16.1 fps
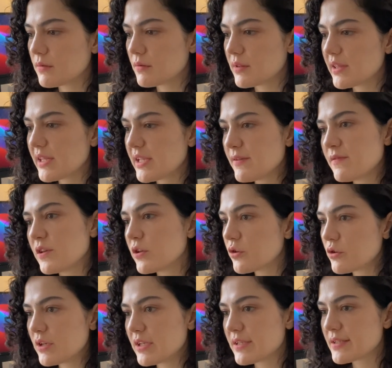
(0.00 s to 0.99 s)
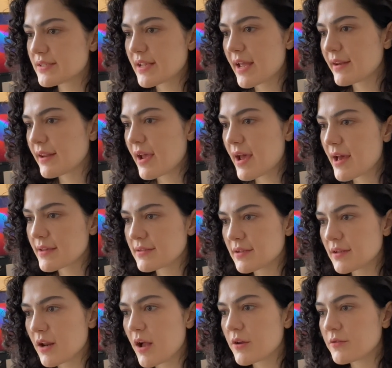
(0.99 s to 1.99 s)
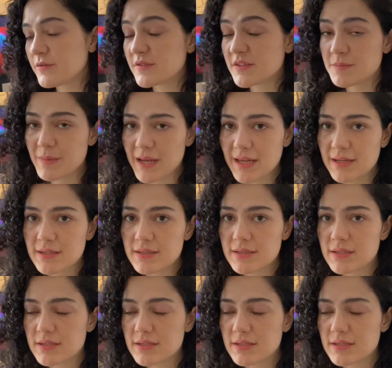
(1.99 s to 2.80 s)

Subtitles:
living units that has a lot of demand,